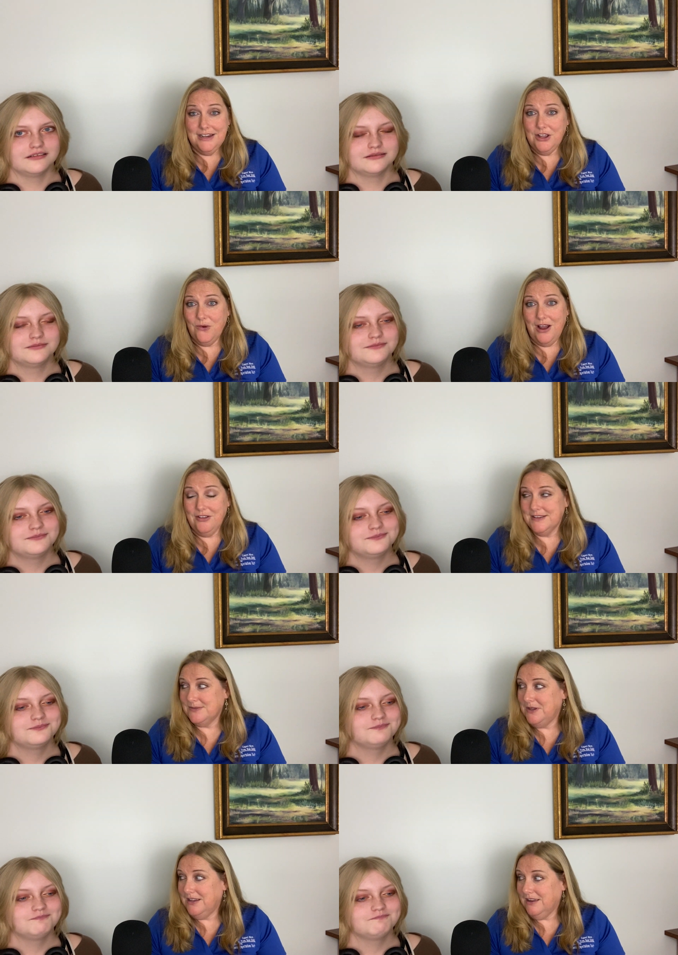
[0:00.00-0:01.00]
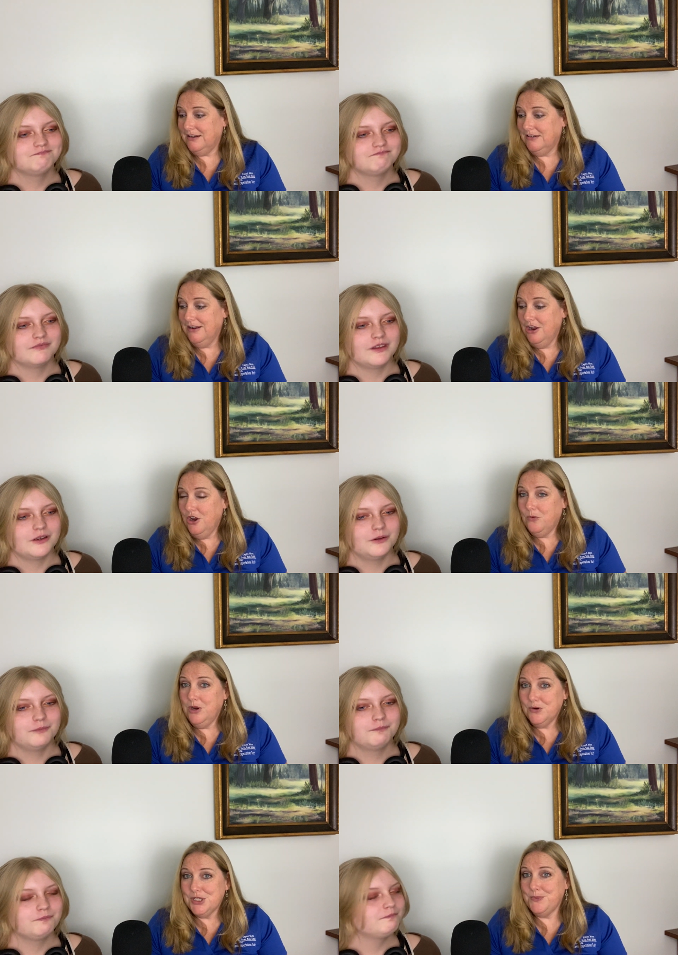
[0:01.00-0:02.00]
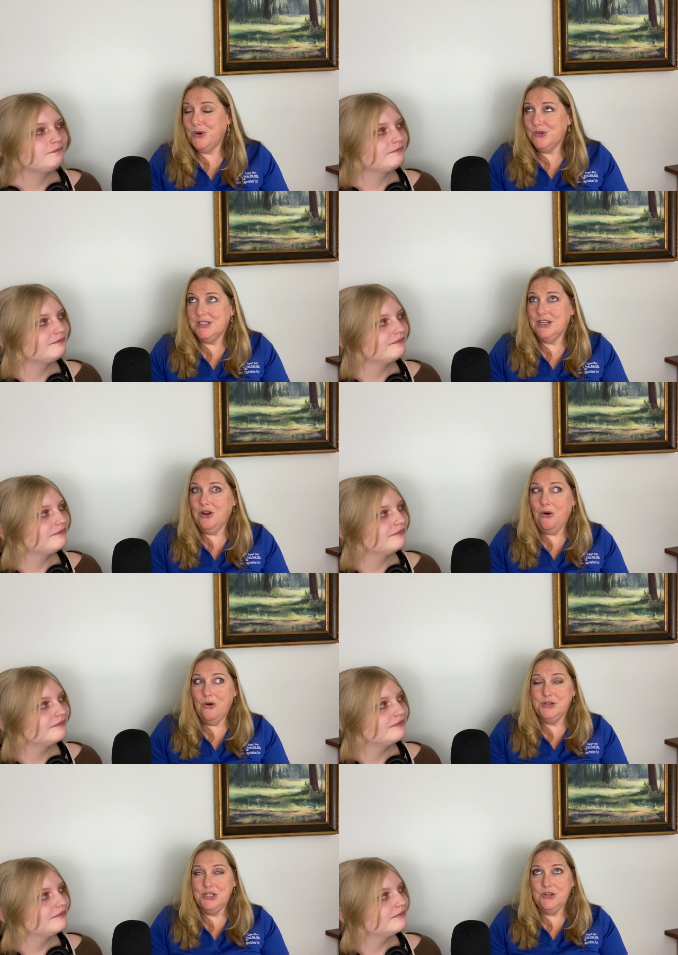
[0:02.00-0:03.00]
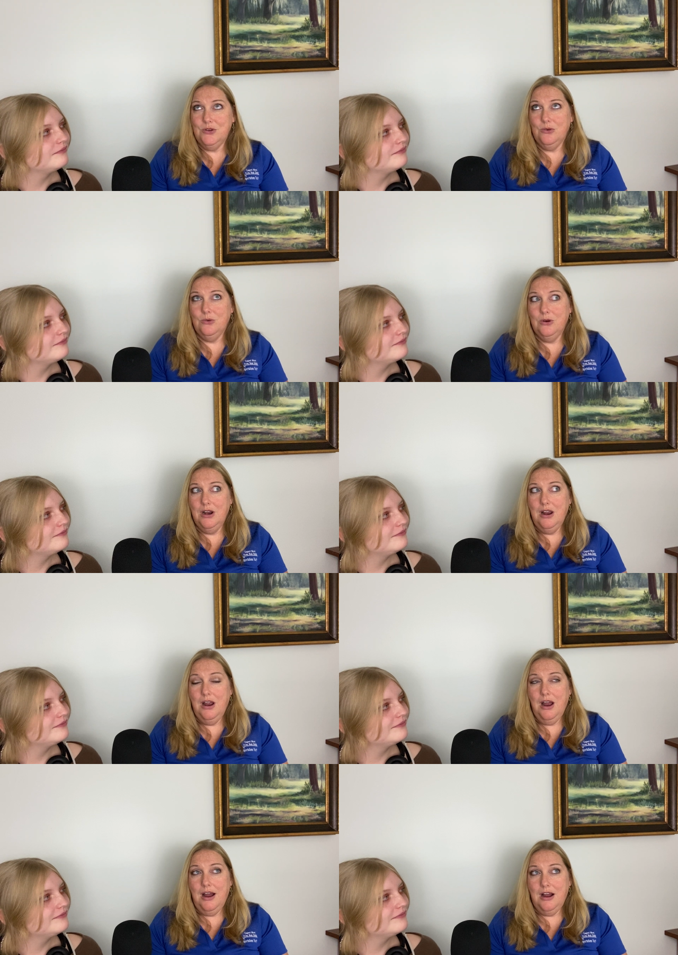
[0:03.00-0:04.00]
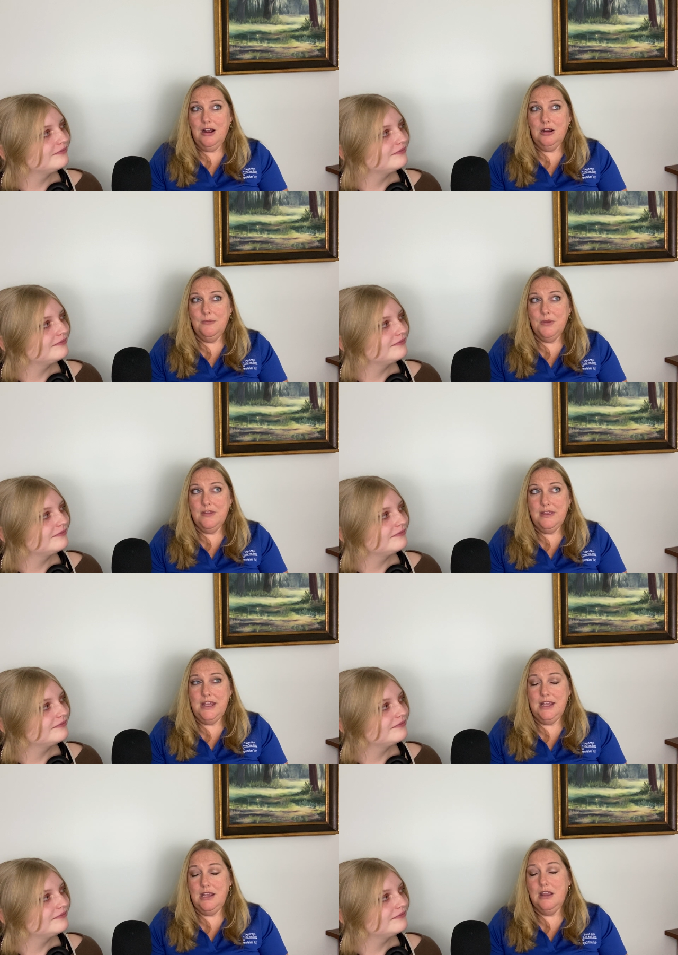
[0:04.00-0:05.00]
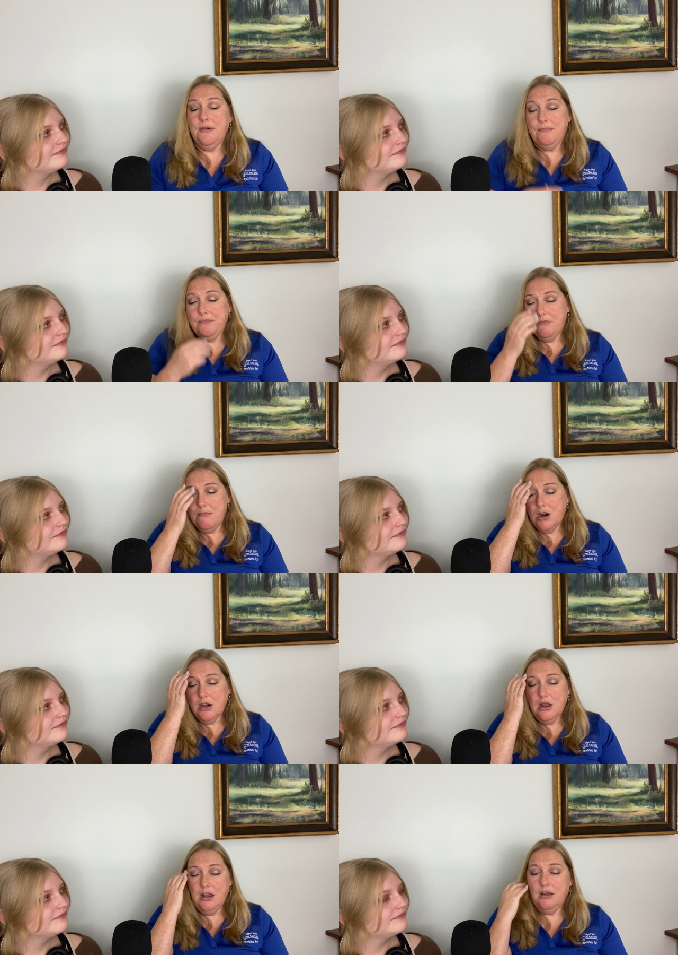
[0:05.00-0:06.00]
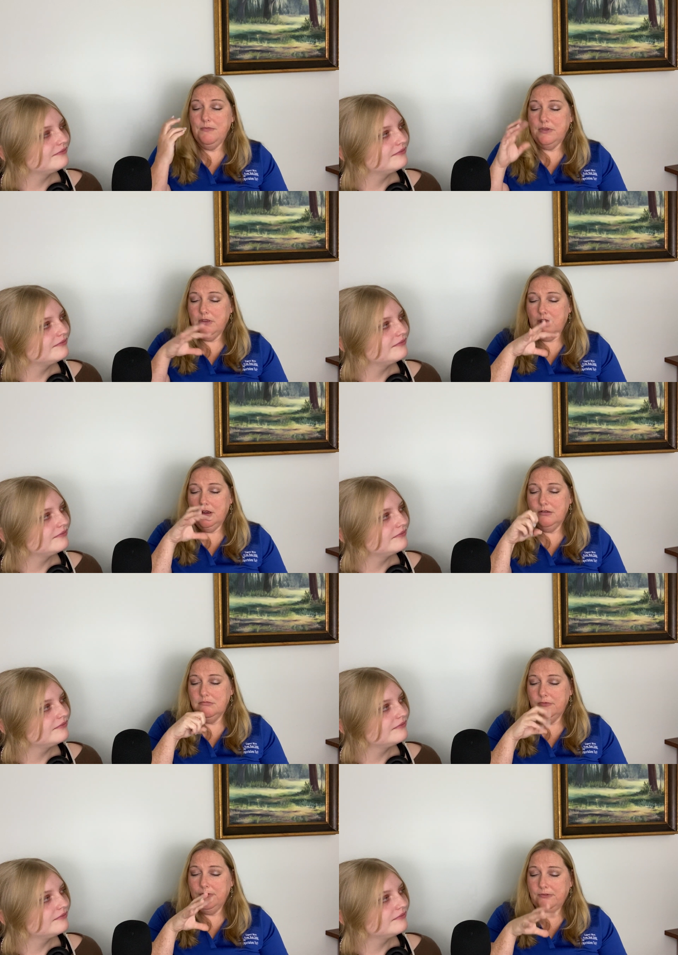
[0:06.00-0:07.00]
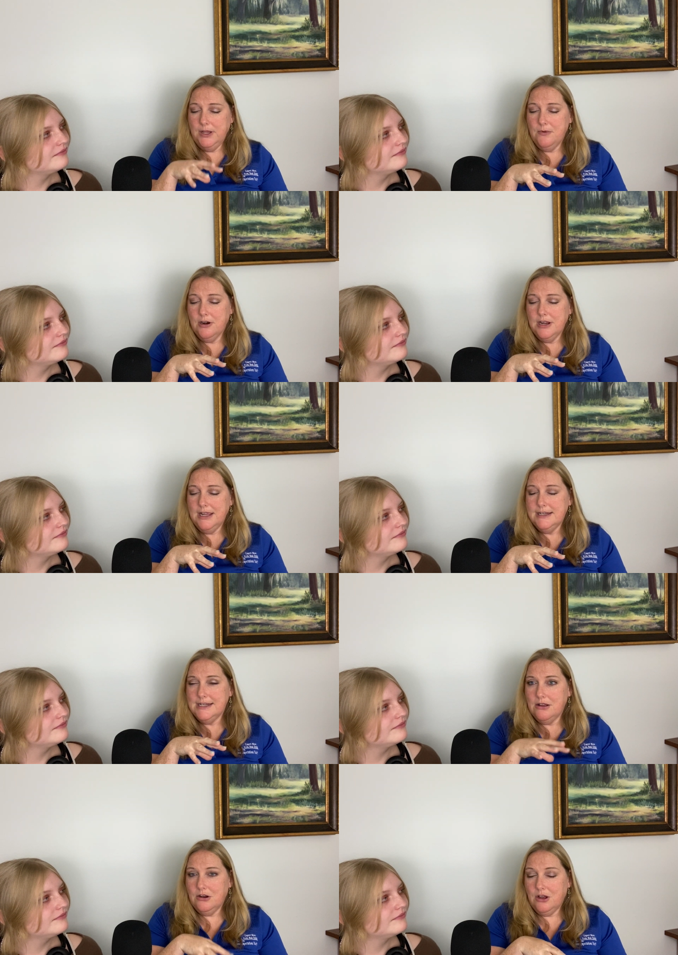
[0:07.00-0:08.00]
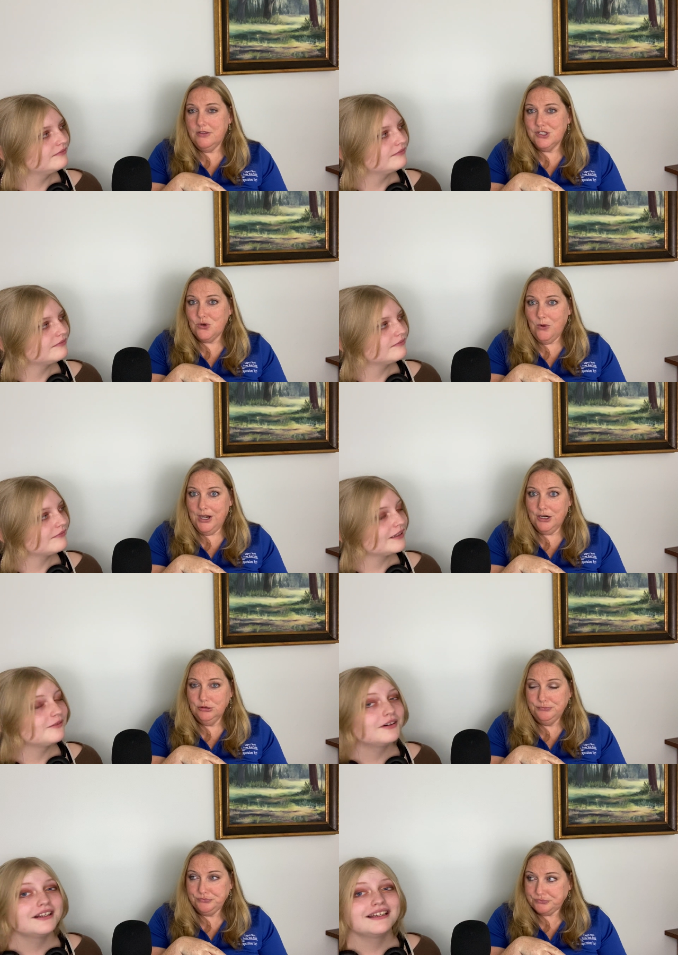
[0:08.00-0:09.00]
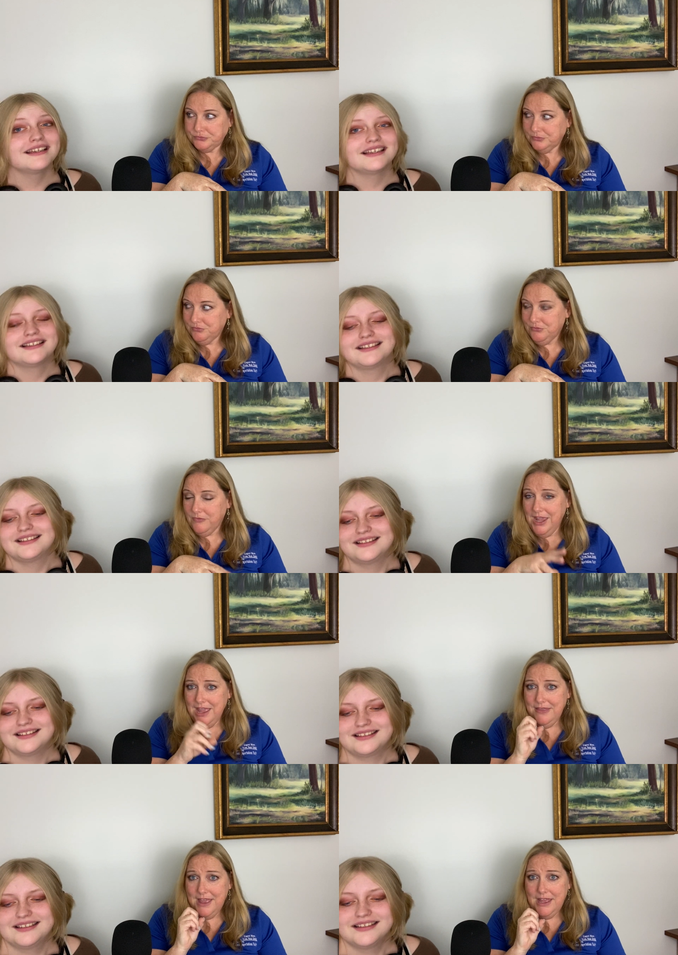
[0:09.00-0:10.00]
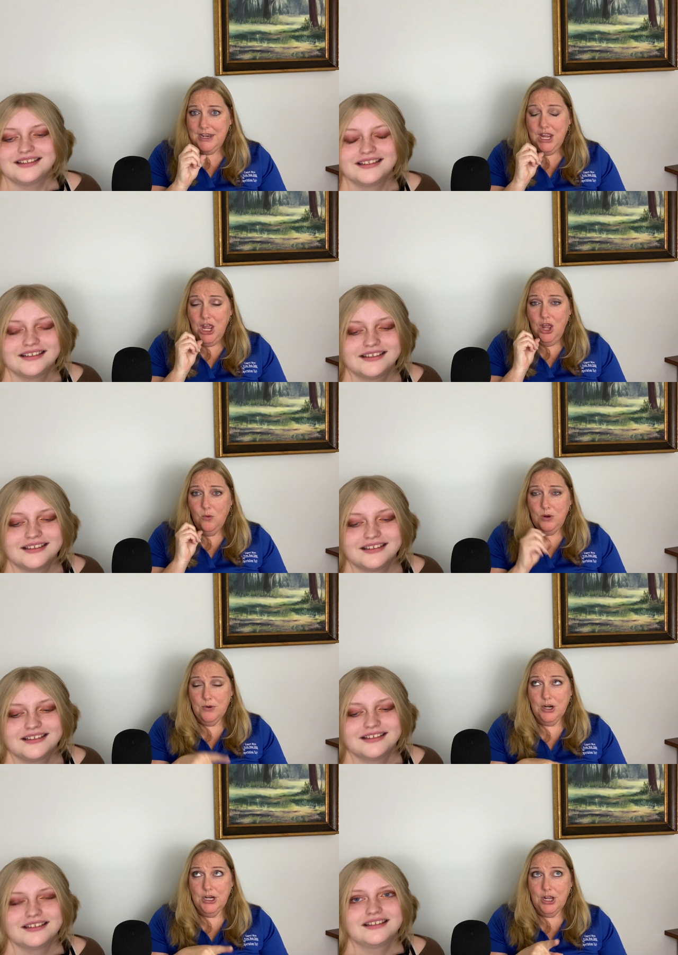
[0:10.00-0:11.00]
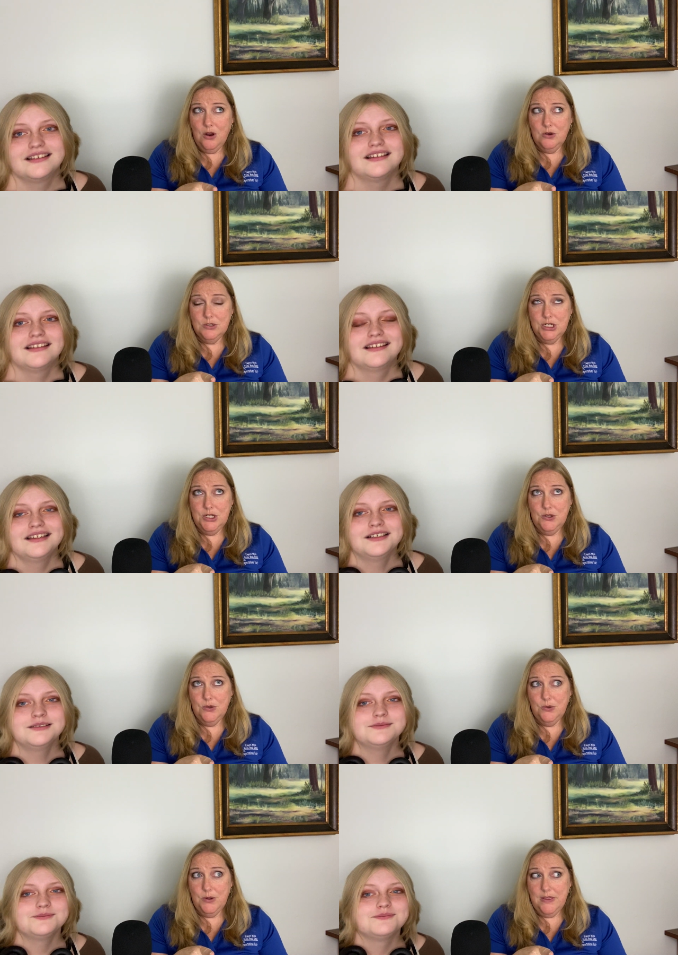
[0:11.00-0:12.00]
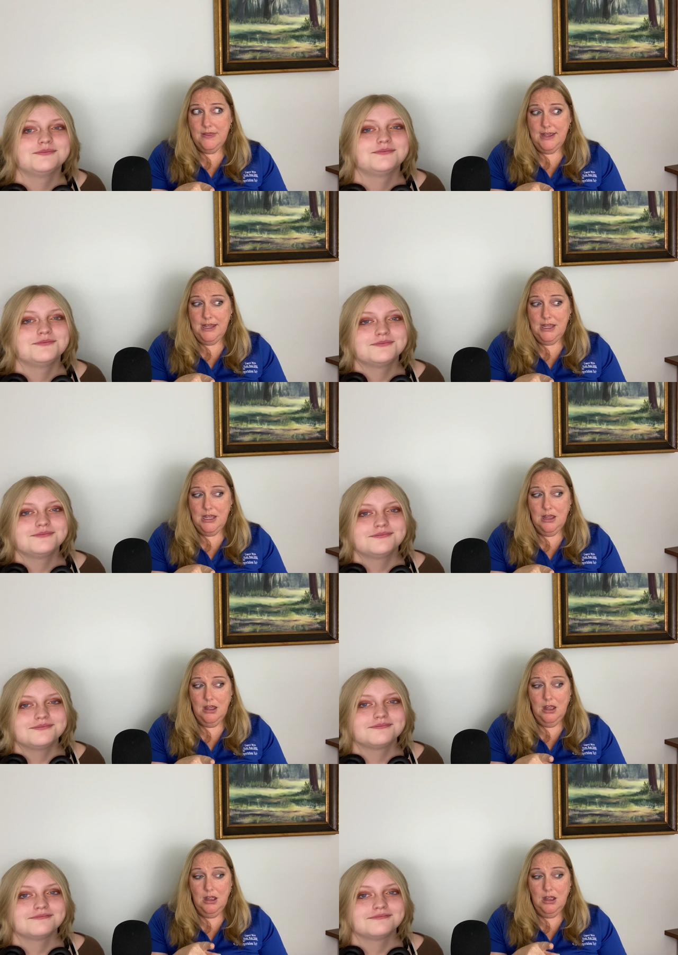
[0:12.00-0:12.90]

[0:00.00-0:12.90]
Speaker 1: didn't go out this weekend. Mm. We were supposed to go to um the mar um the flea market down on the square. Right. And then we were gonna go to the